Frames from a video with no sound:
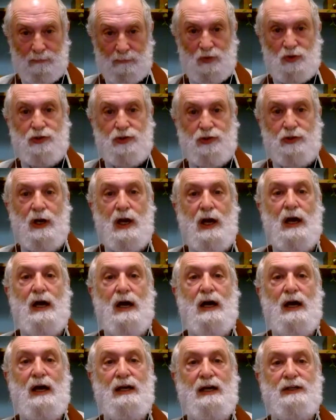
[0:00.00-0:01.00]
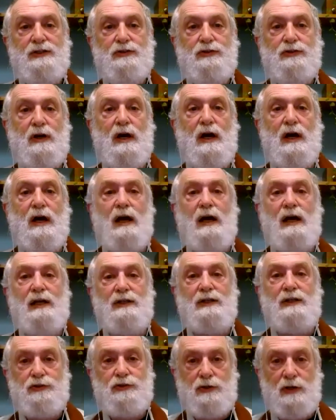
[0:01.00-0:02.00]
Try, try,
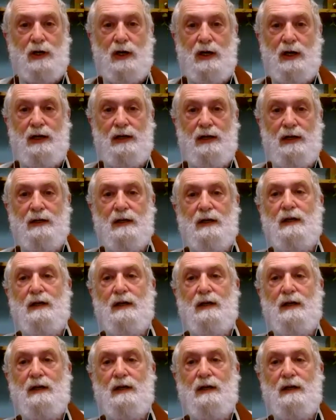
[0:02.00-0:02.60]
try